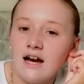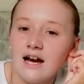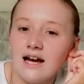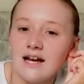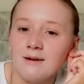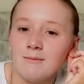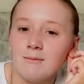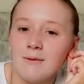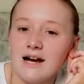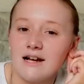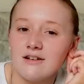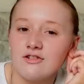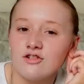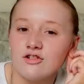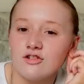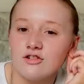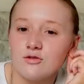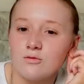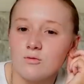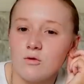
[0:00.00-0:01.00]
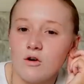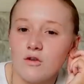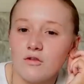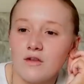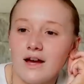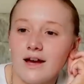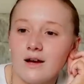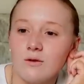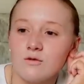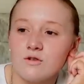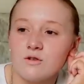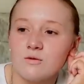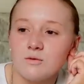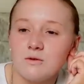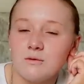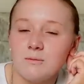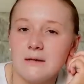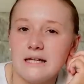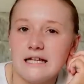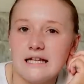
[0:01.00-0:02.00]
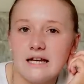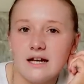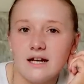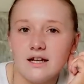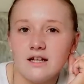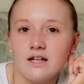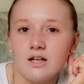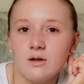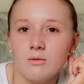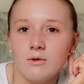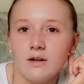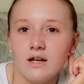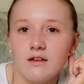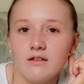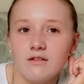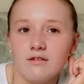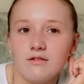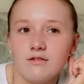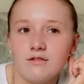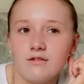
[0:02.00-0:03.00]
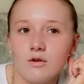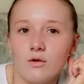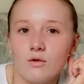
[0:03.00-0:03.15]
I imagined what the house would be like with